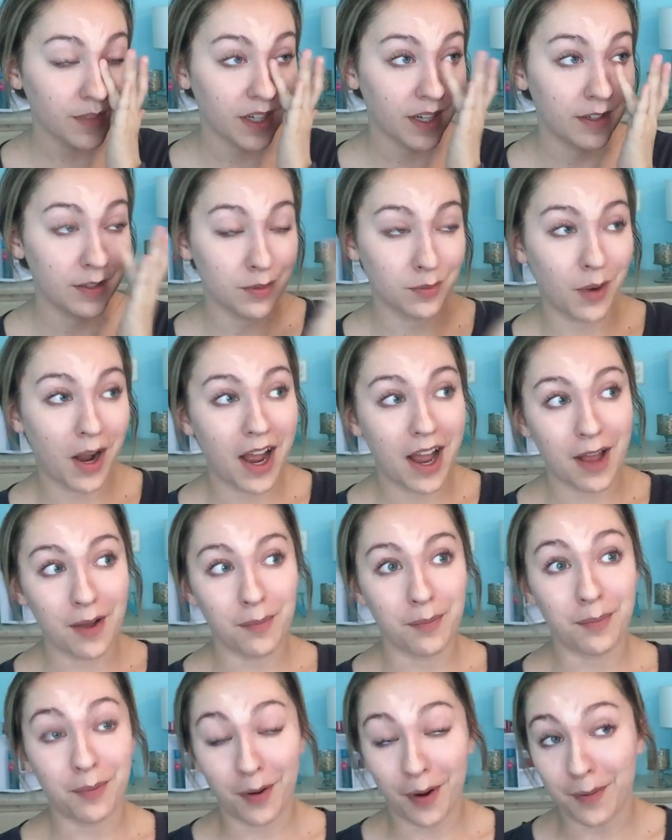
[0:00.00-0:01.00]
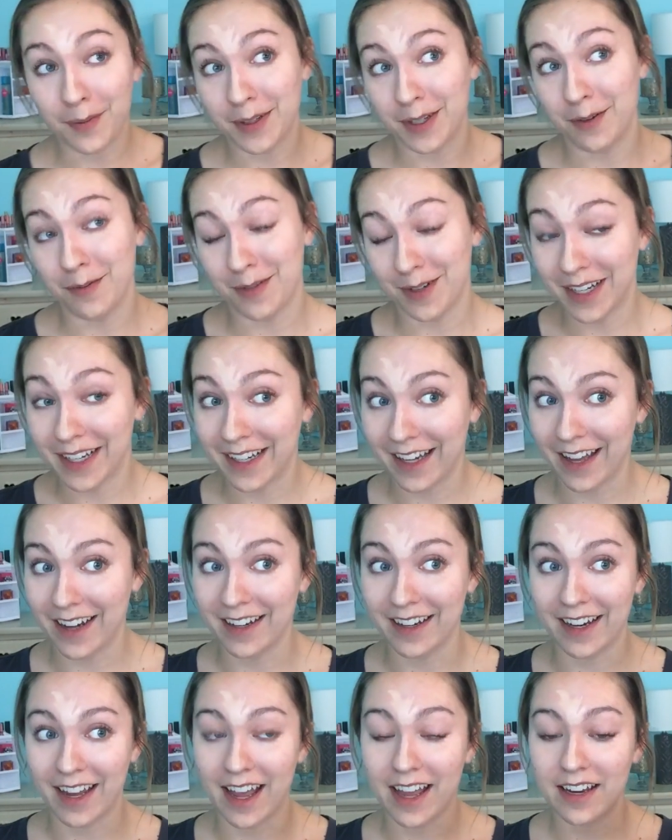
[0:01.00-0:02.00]
is why I probably wouldn't get it
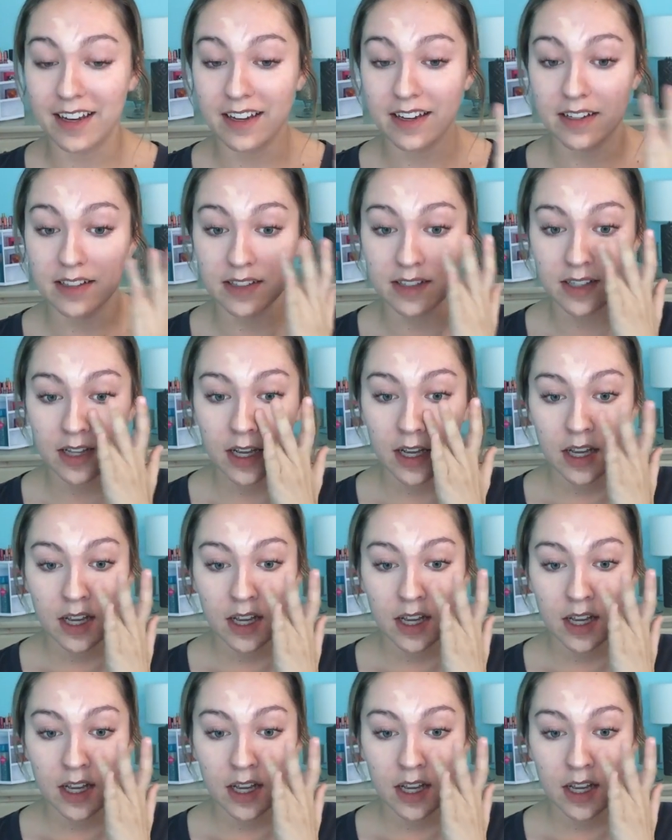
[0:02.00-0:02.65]
again, is